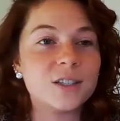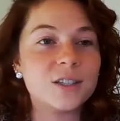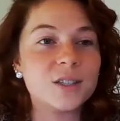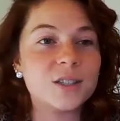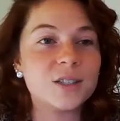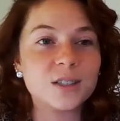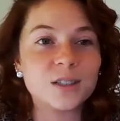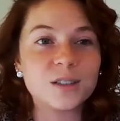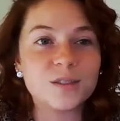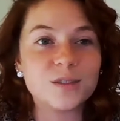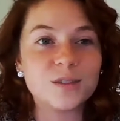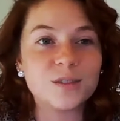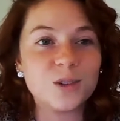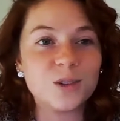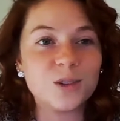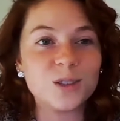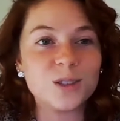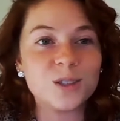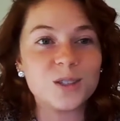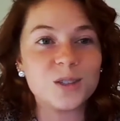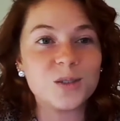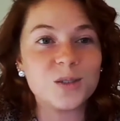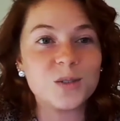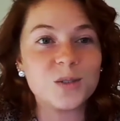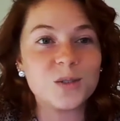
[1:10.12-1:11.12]
just look
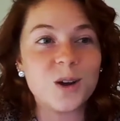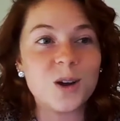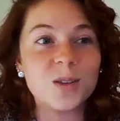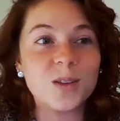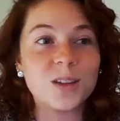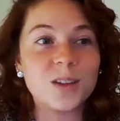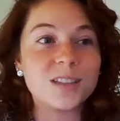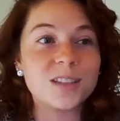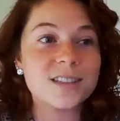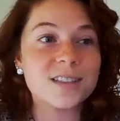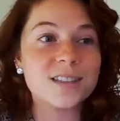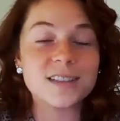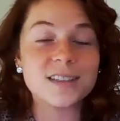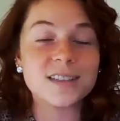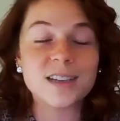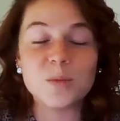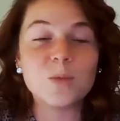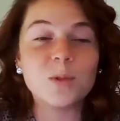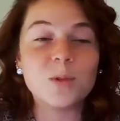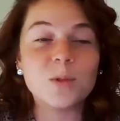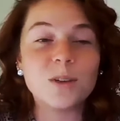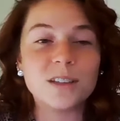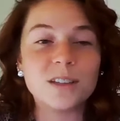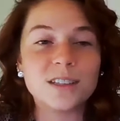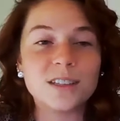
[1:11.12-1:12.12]
forward to all that's to
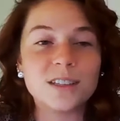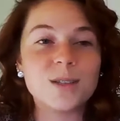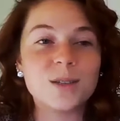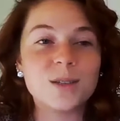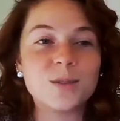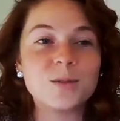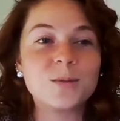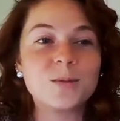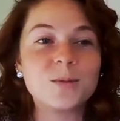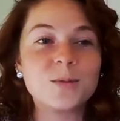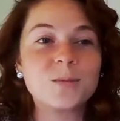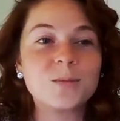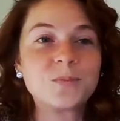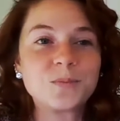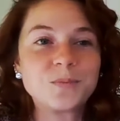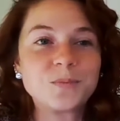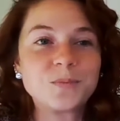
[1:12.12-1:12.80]
come with it too.